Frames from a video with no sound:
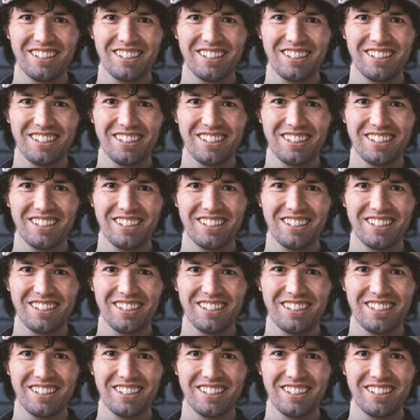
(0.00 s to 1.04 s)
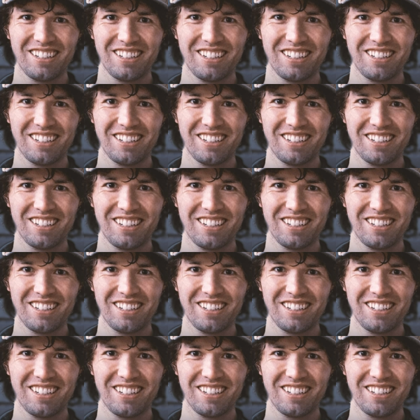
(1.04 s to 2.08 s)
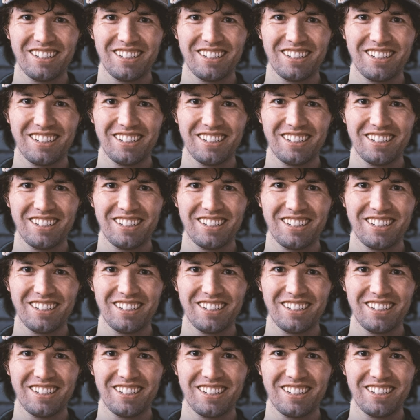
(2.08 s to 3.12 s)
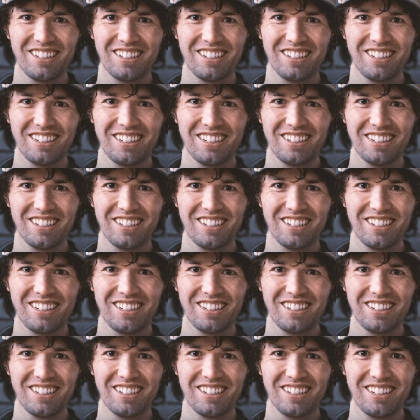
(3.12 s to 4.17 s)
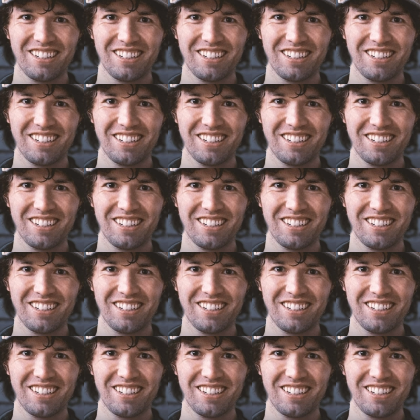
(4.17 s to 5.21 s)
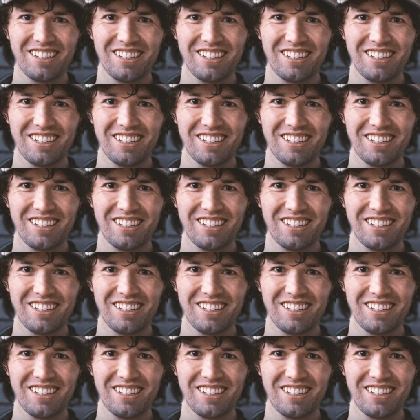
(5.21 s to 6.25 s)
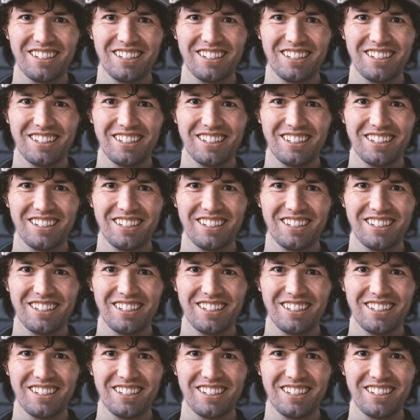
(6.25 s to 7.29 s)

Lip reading: The face doesn't move, so there is nothing to read.